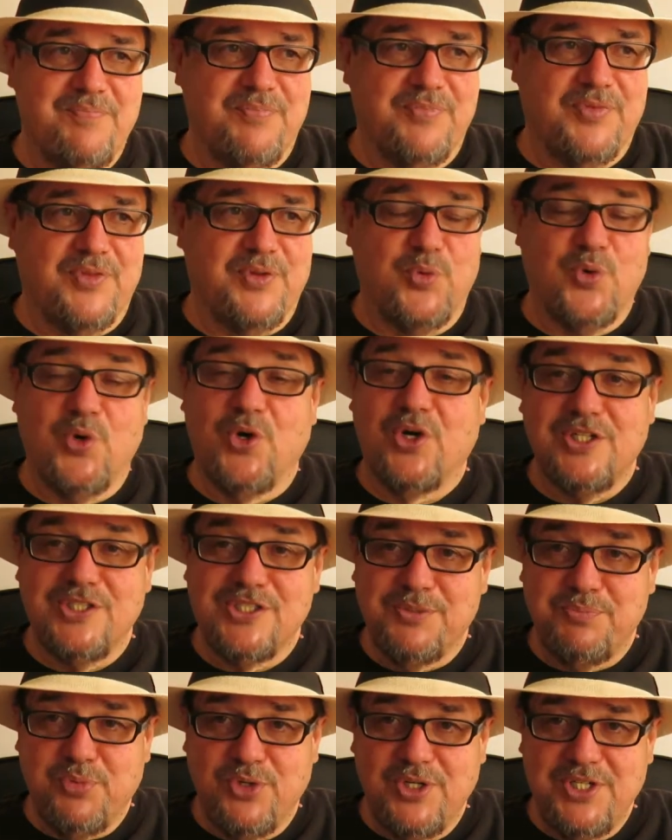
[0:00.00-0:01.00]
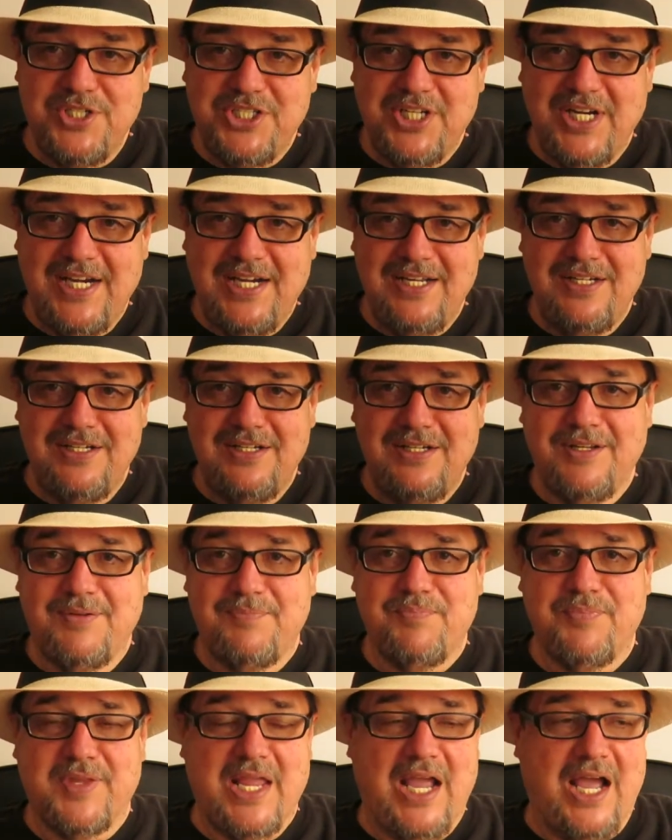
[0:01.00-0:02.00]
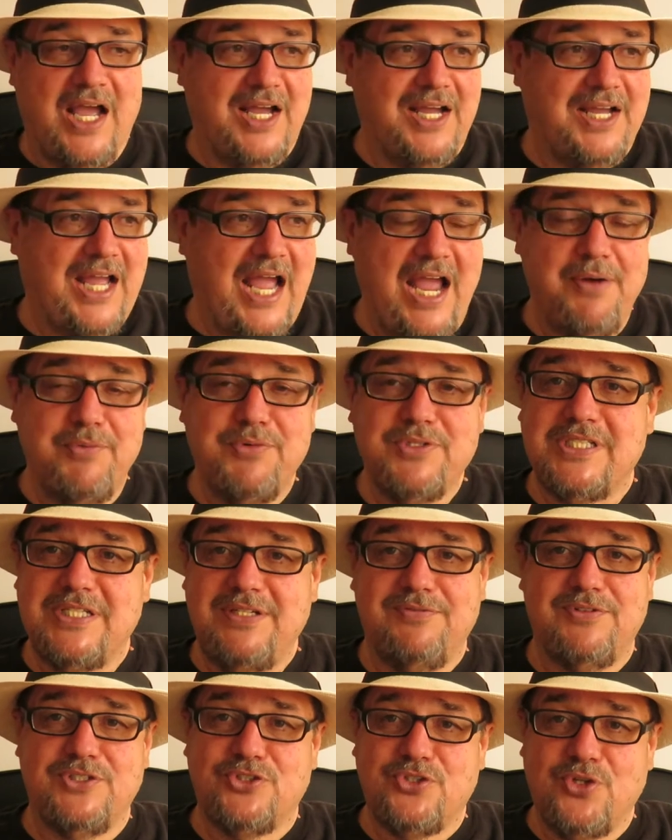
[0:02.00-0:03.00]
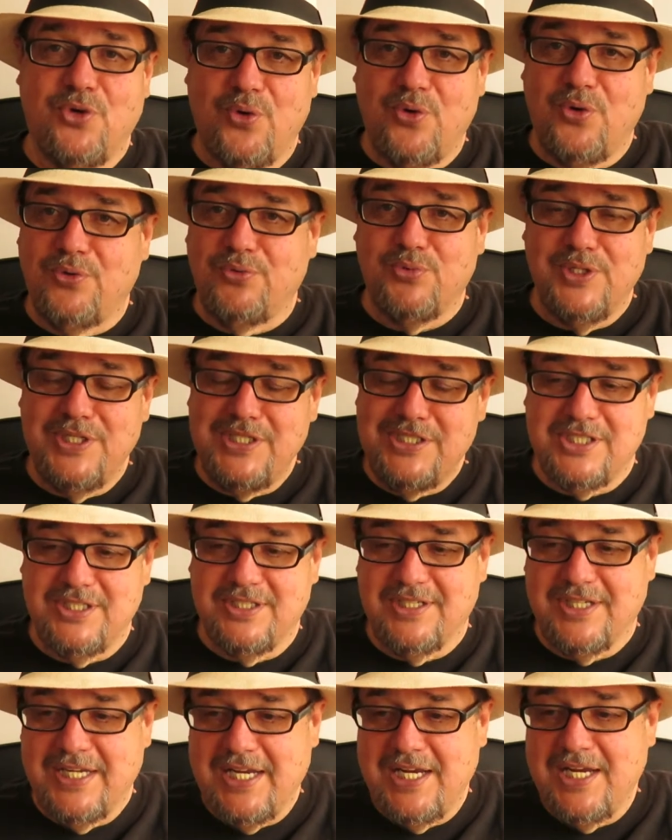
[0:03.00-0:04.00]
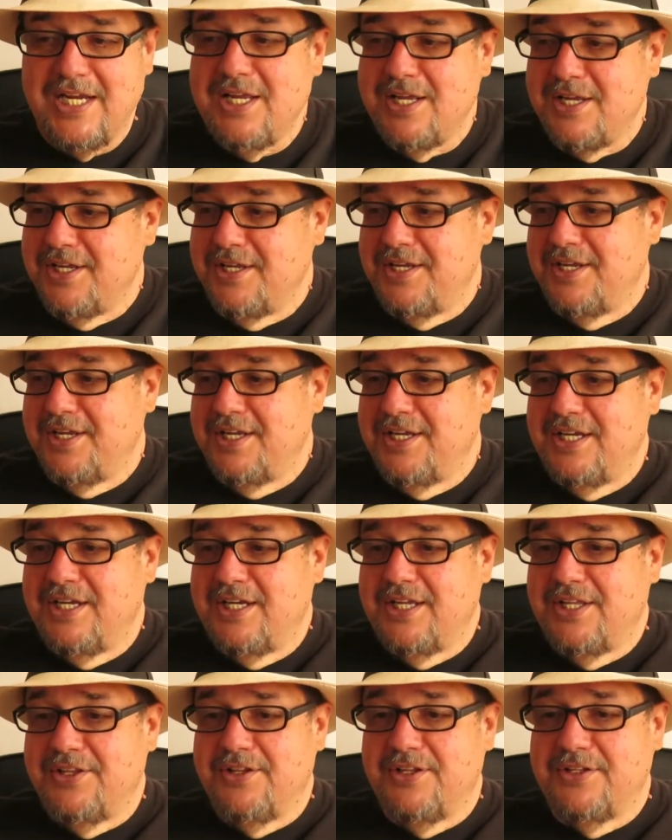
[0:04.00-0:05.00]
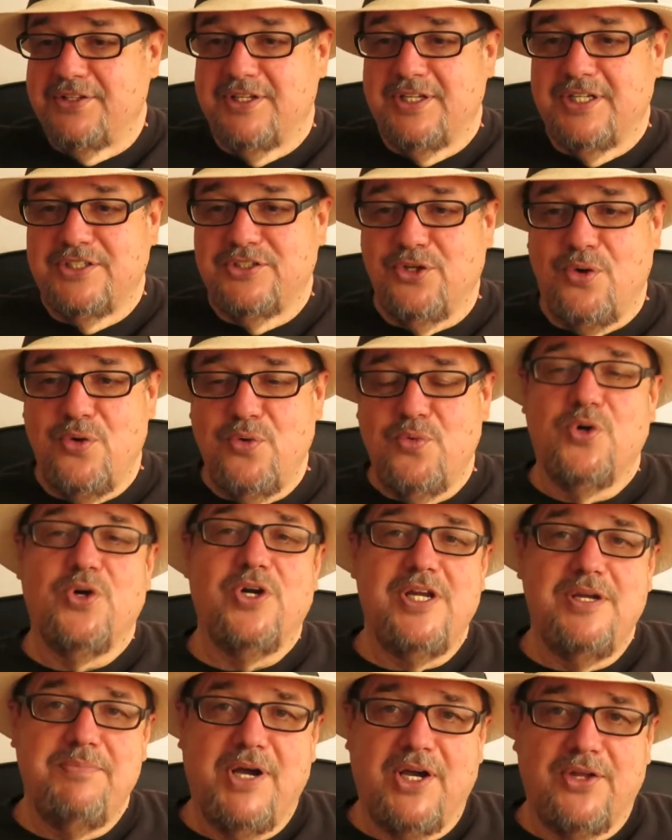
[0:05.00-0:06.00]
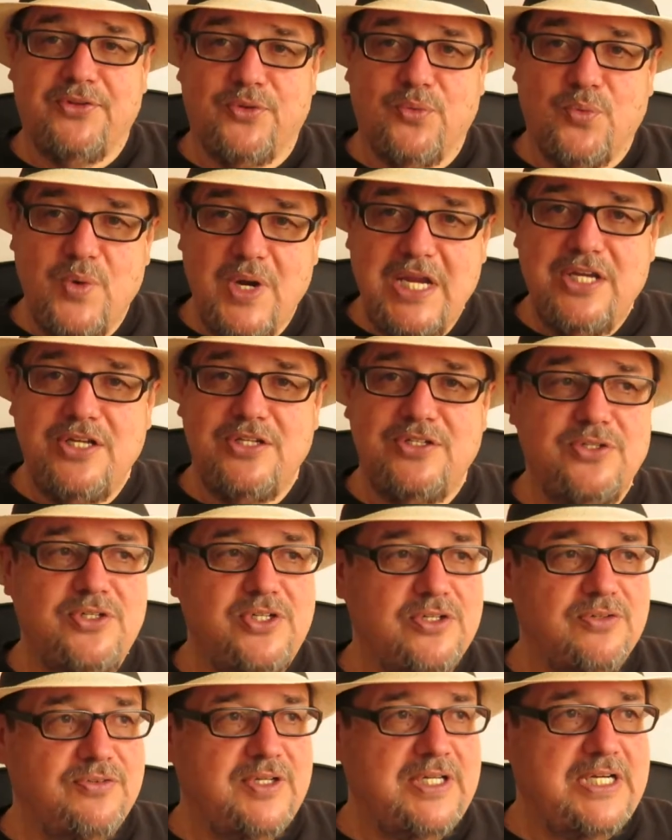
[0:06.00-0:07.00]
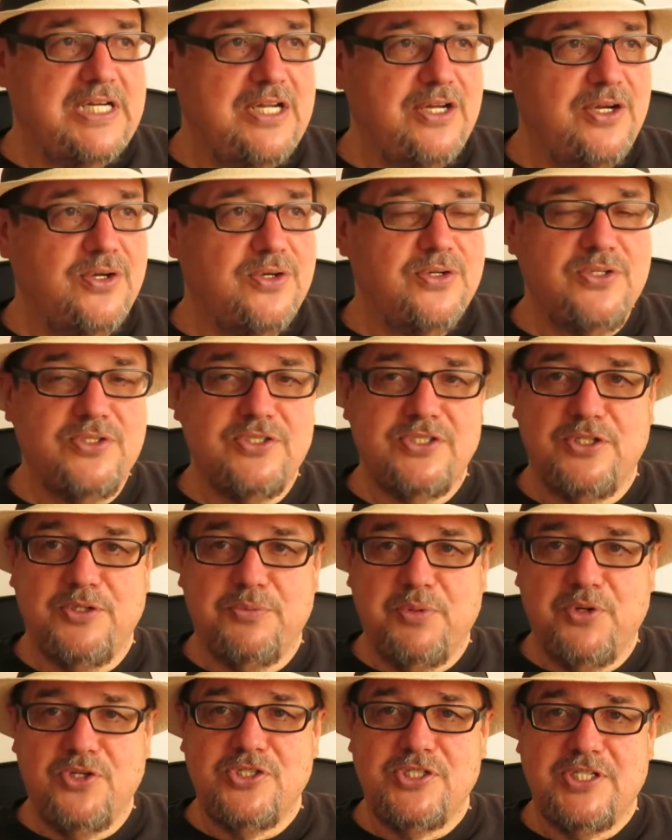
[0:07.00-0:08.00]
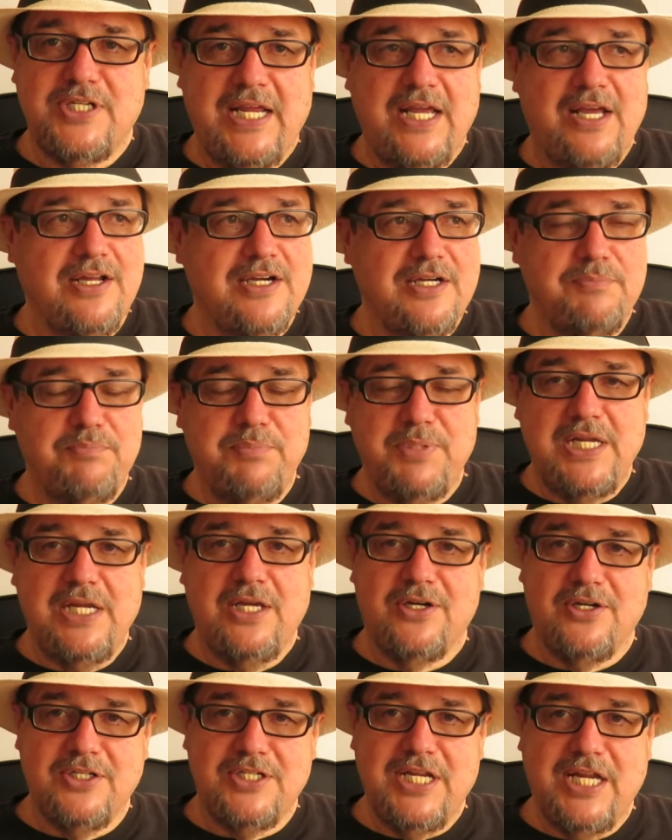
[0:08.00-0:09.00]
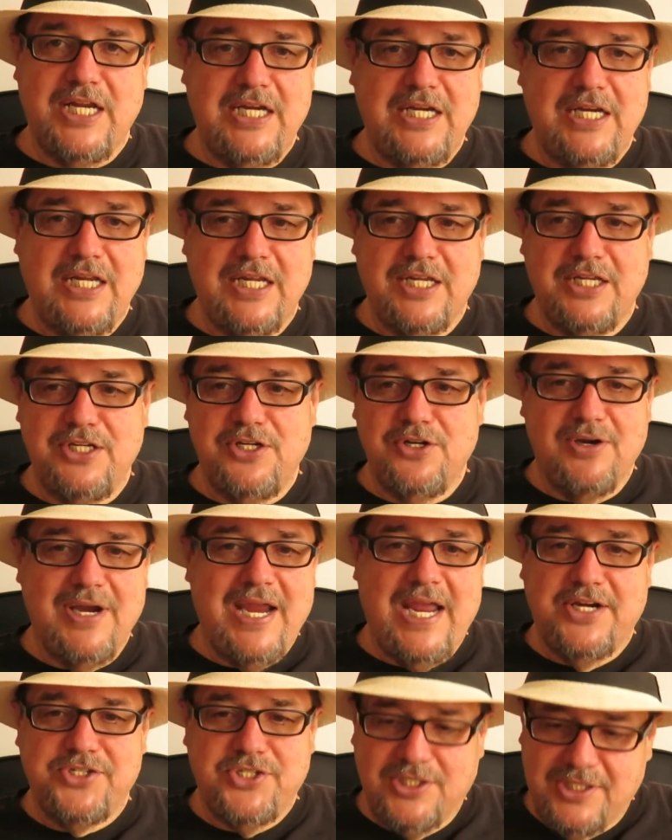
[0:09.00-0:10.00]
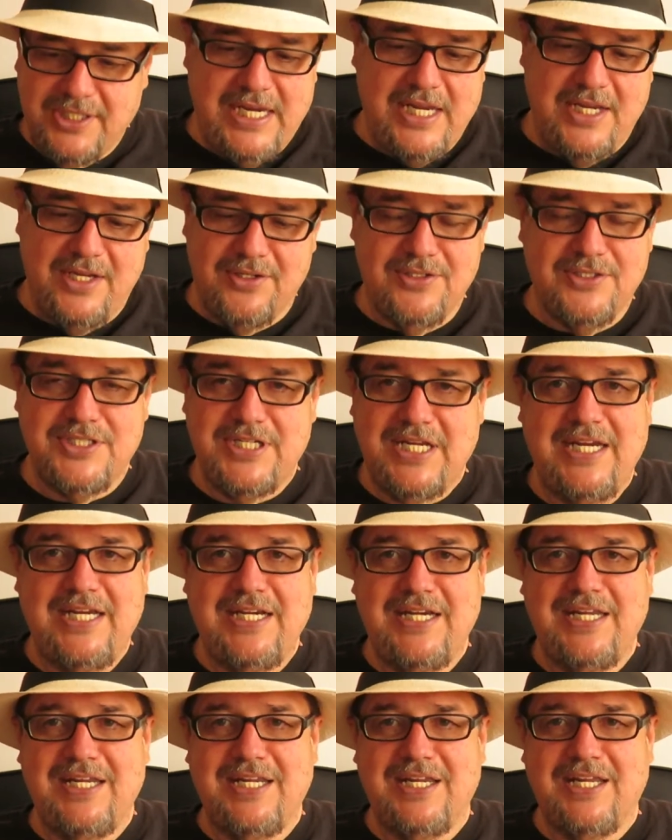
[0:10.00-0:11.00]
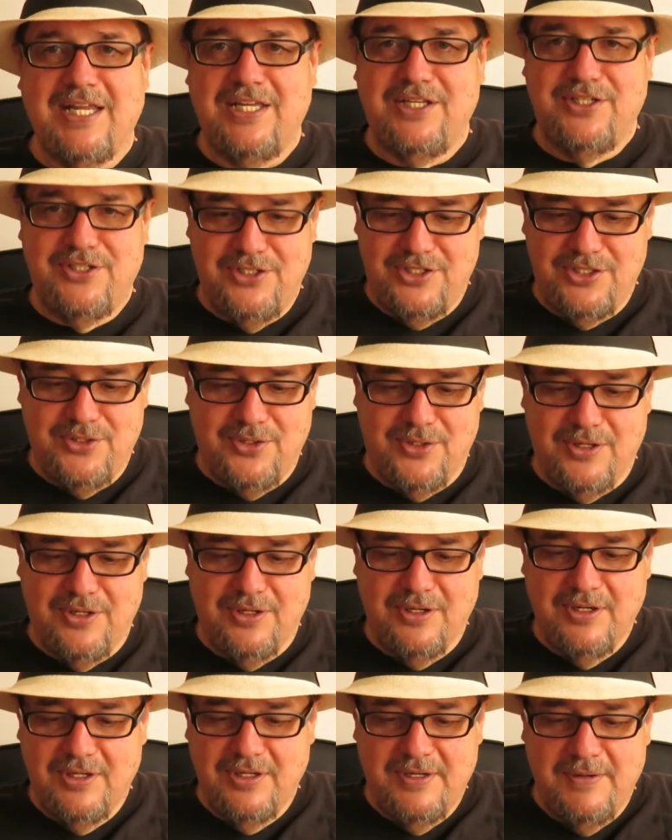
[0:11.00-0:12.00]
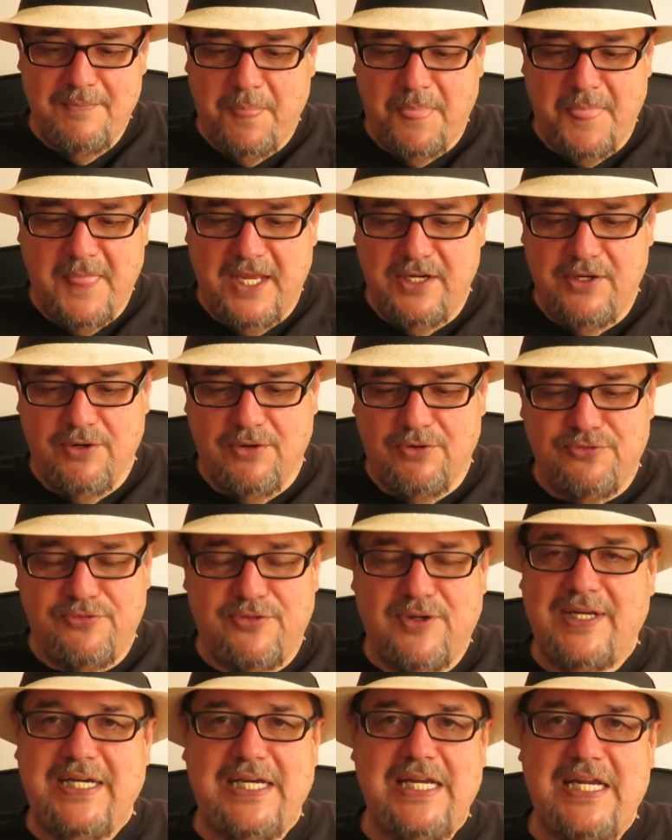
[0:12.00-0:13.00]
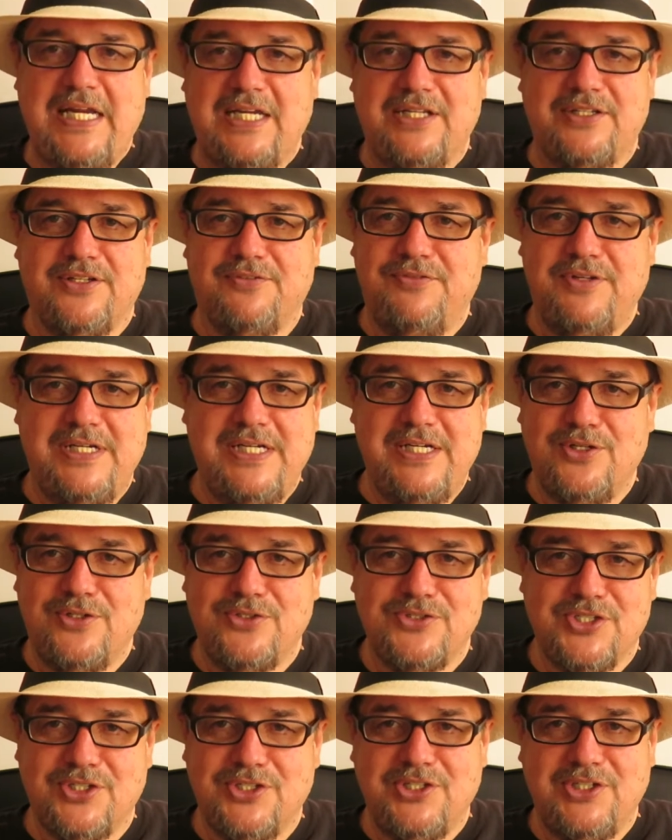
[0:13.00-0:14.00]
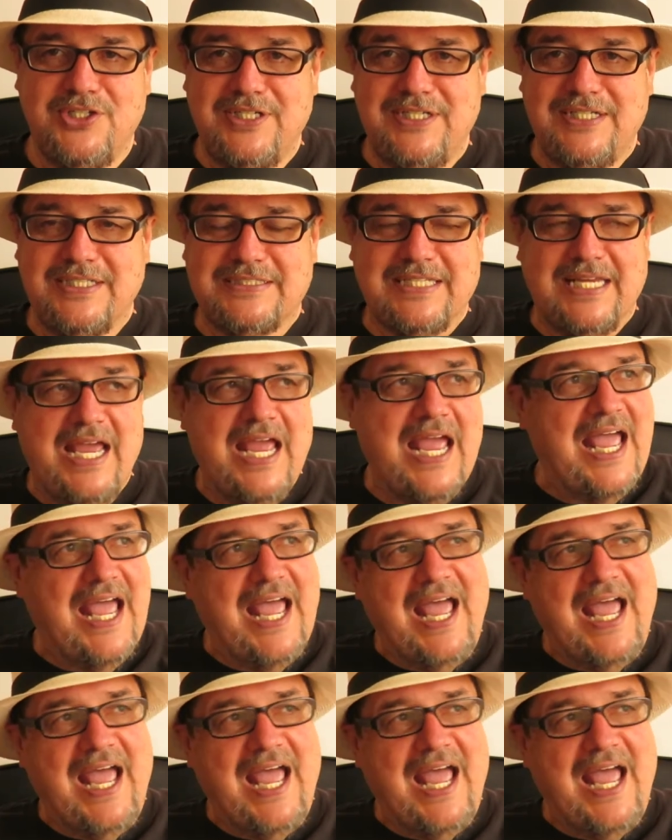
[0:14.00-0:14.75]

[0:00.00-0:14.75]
the work is appreciated, I was even told recently, don't worry about the way you do your videos and your personality and be entertaining. You're actually entertaining and you're funny and the videos are good. And